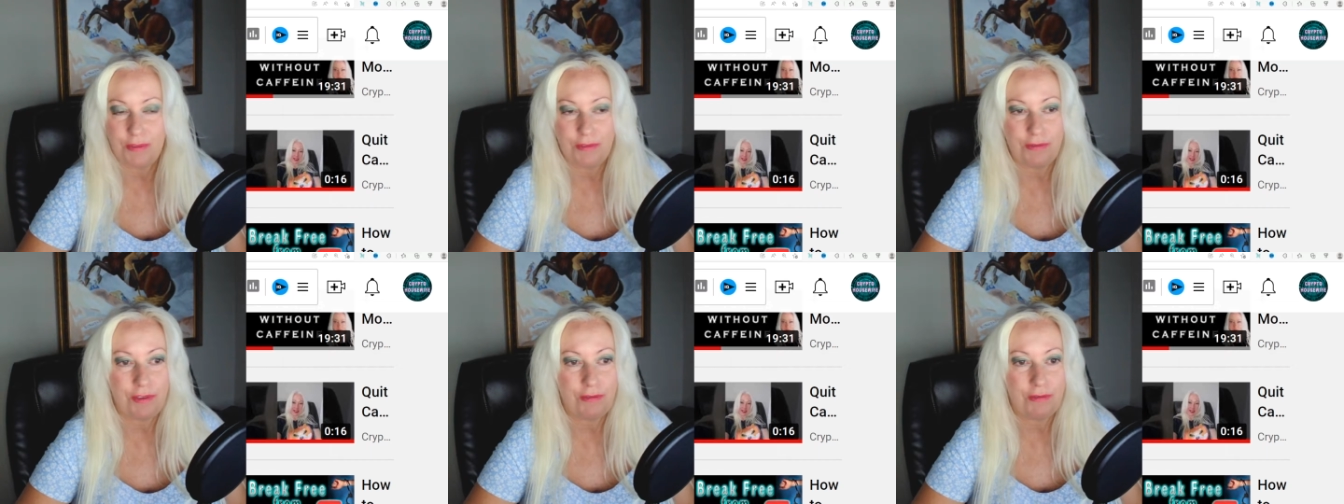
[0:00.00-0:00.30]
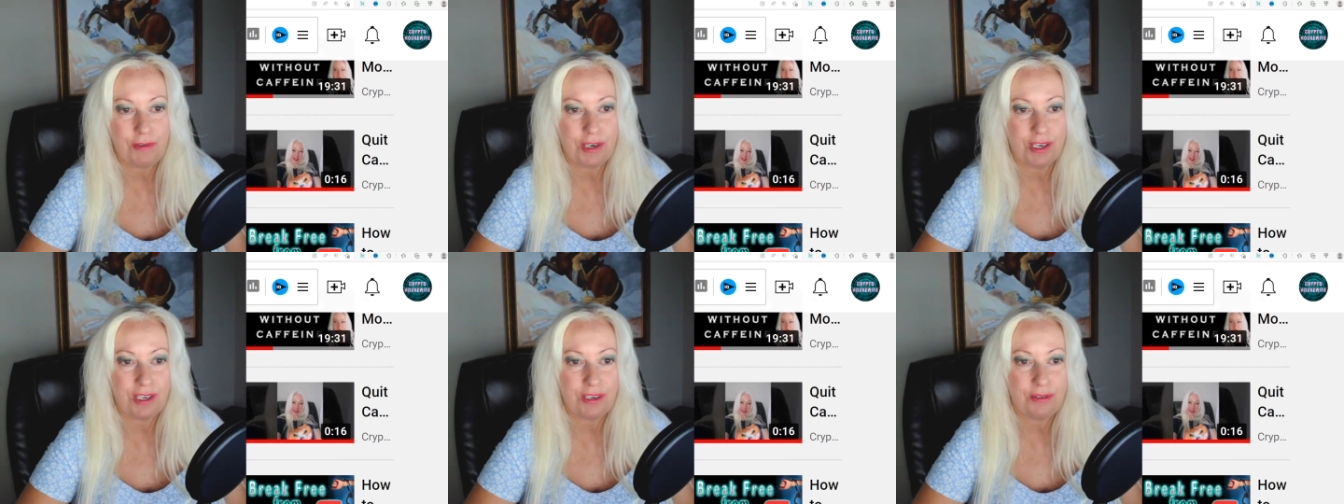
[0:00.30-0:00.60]
if you
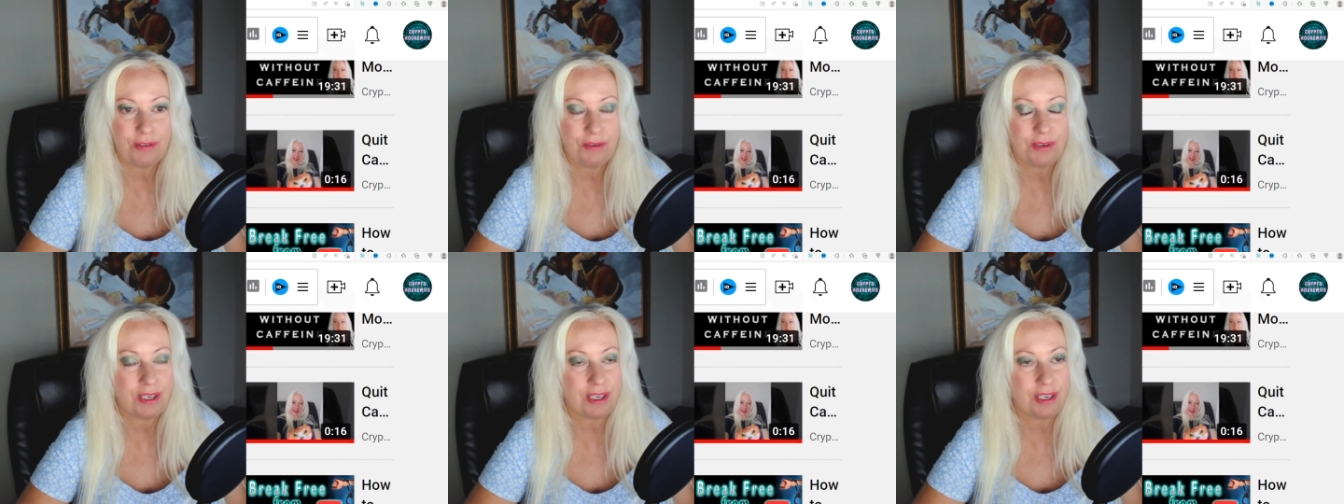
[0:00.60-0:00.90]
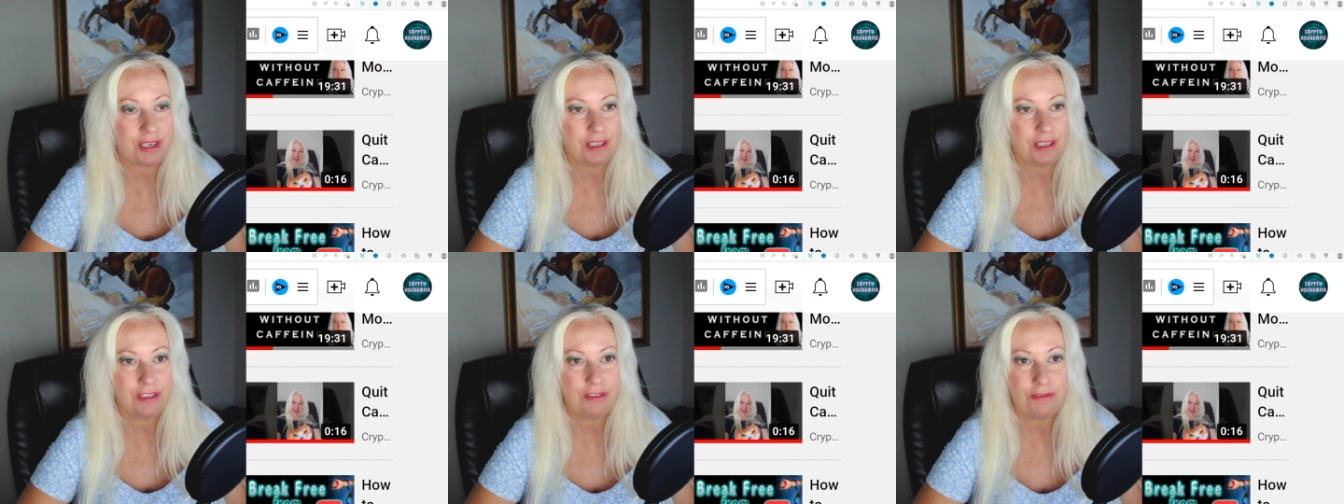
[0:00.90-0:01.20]
want
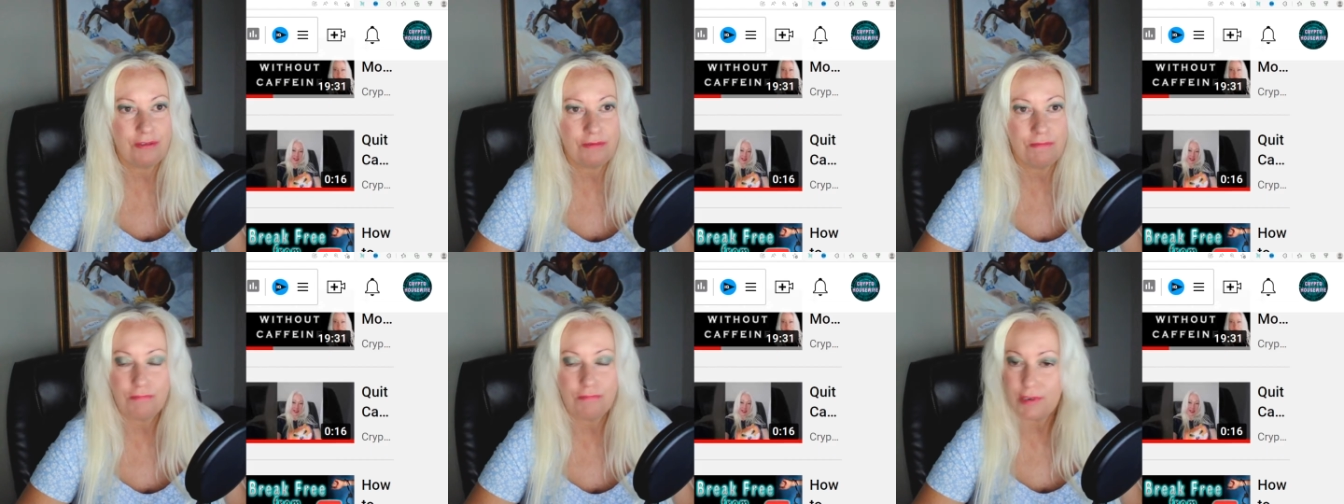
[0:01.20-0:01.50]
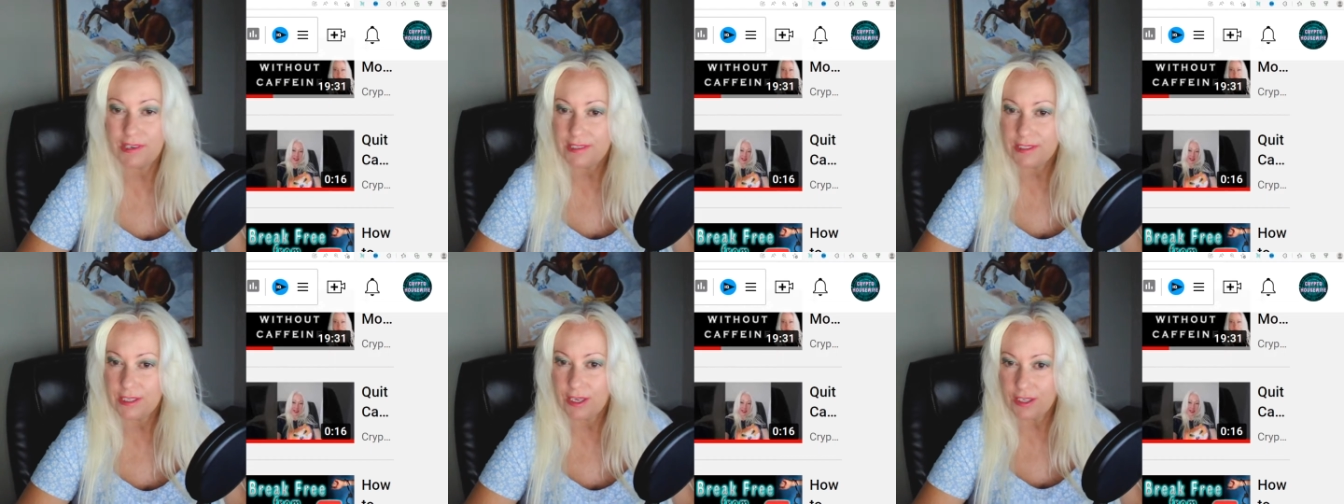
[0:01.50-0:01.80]
to do
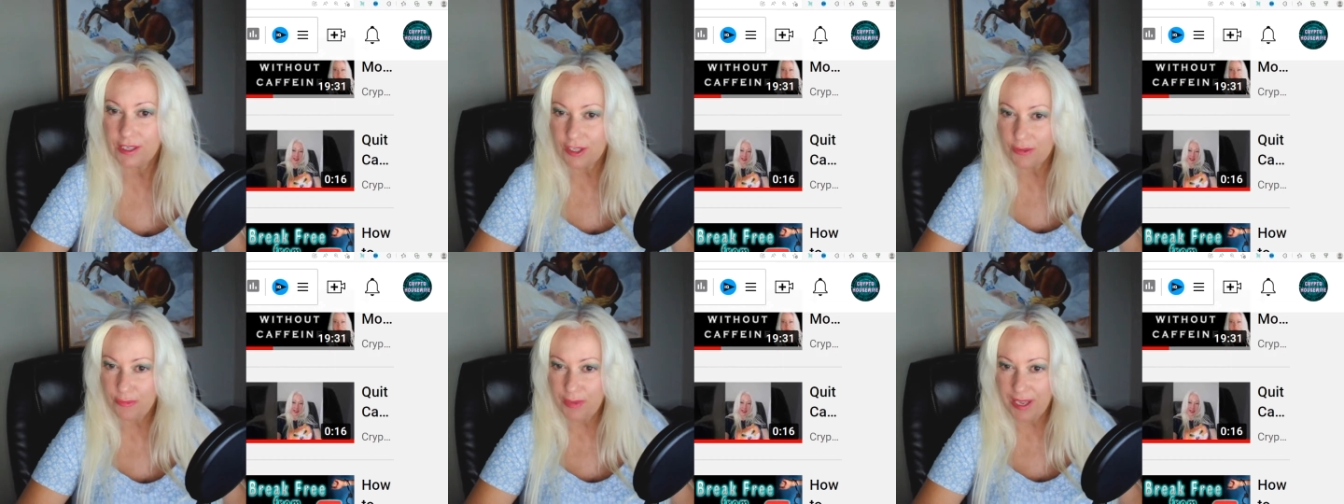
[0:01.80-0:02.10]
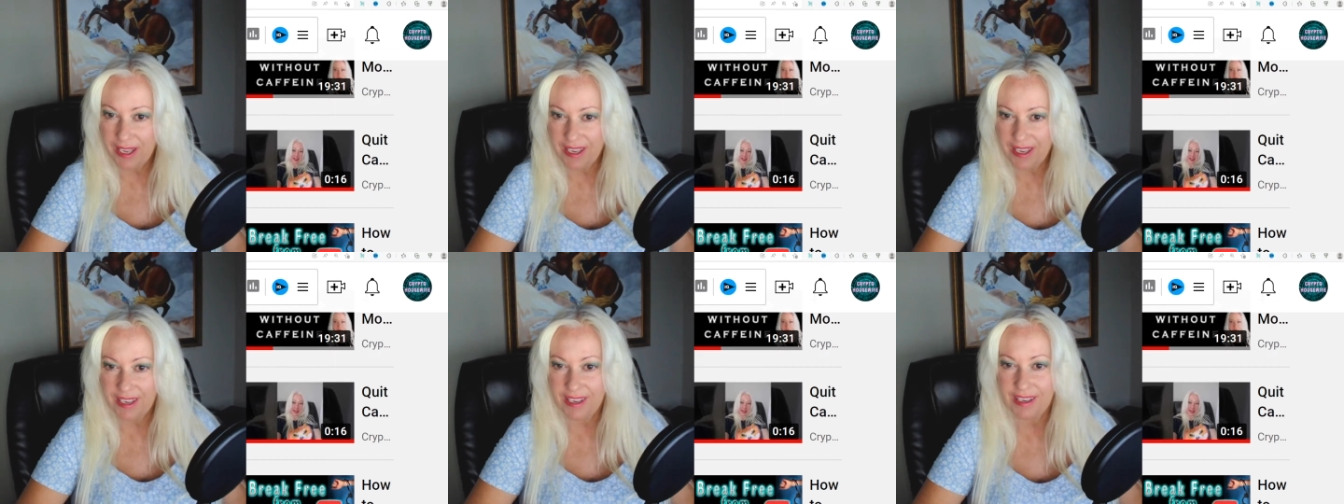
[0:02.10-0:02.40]
print on
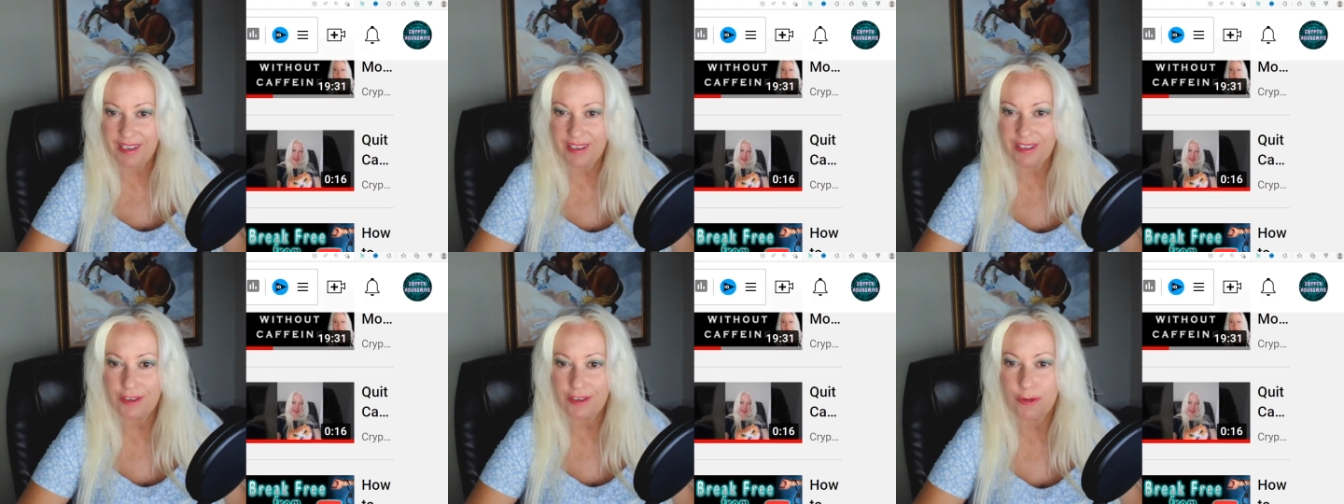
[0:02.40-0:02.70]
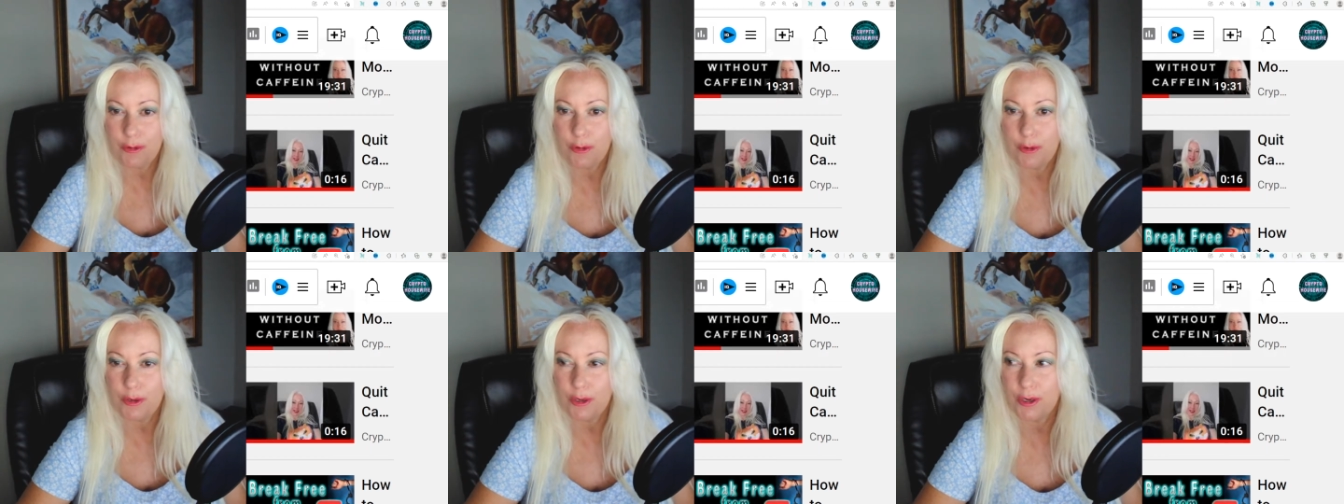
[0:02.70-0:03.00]
demand,
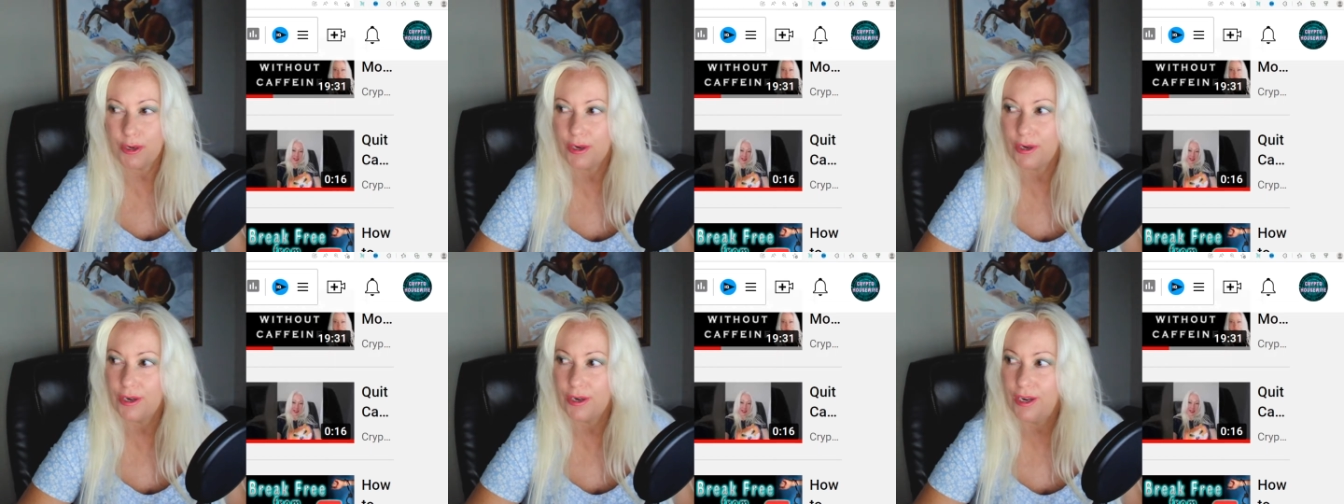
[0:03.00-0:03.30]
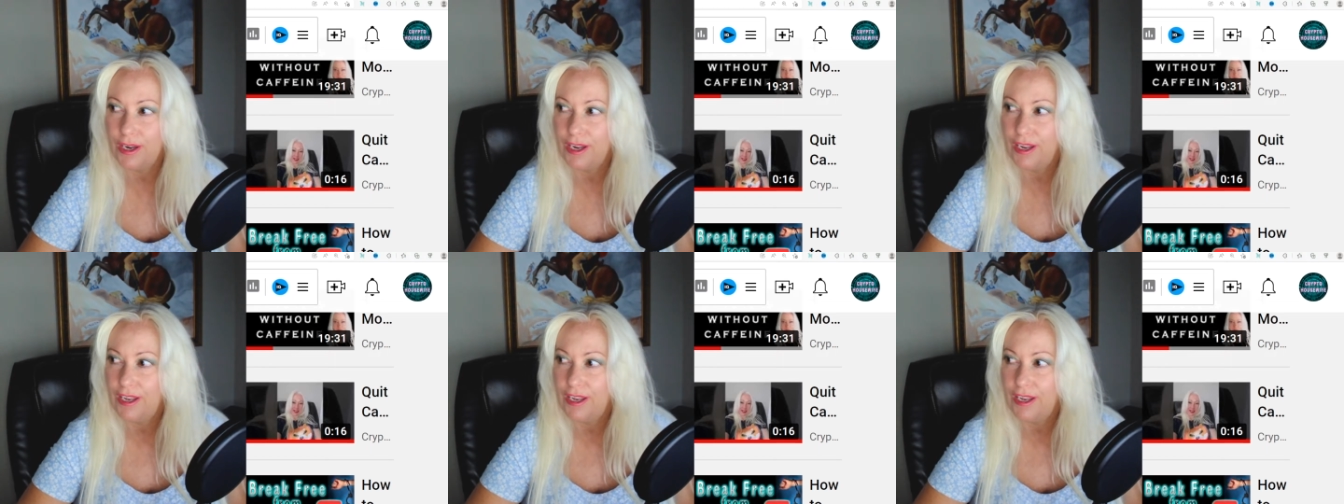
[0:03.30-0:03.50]
or